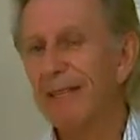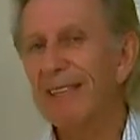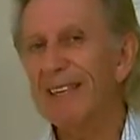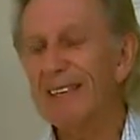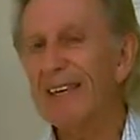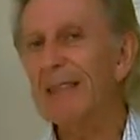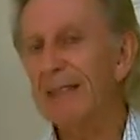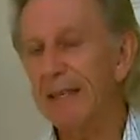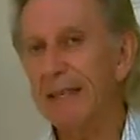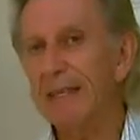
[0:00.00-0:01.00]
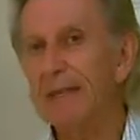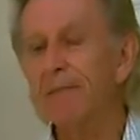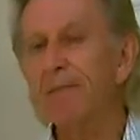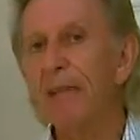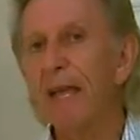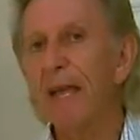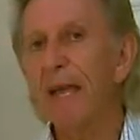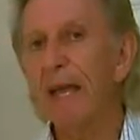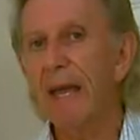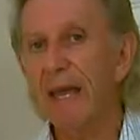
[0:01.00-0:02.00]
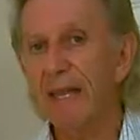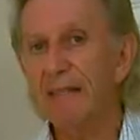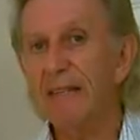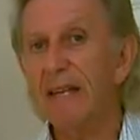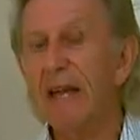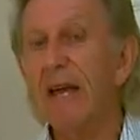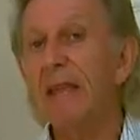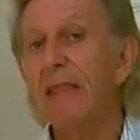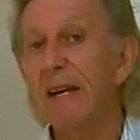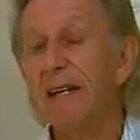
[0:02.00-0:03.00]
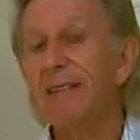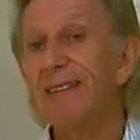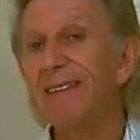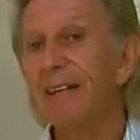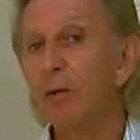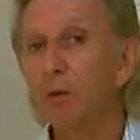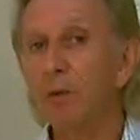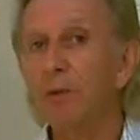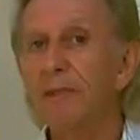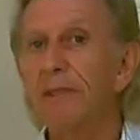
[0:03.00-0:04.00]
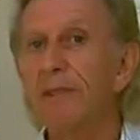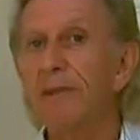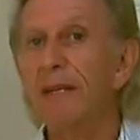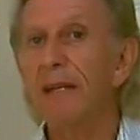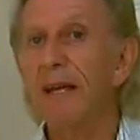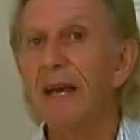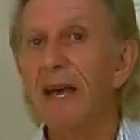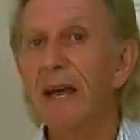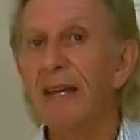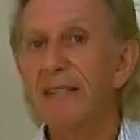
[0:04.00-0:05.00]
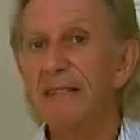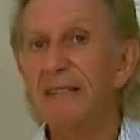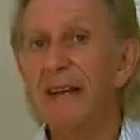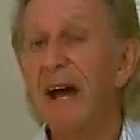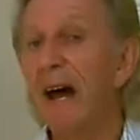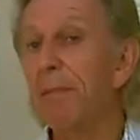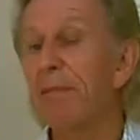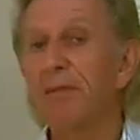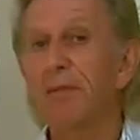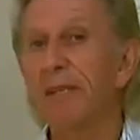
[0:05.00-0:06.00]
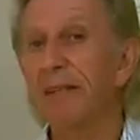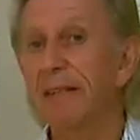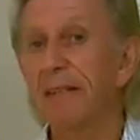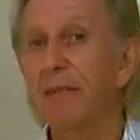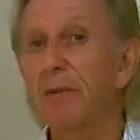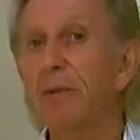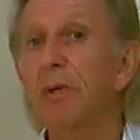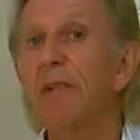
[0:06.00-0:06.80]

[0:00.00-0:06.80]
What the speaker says: The key thing is that the owner isn't absolutely critical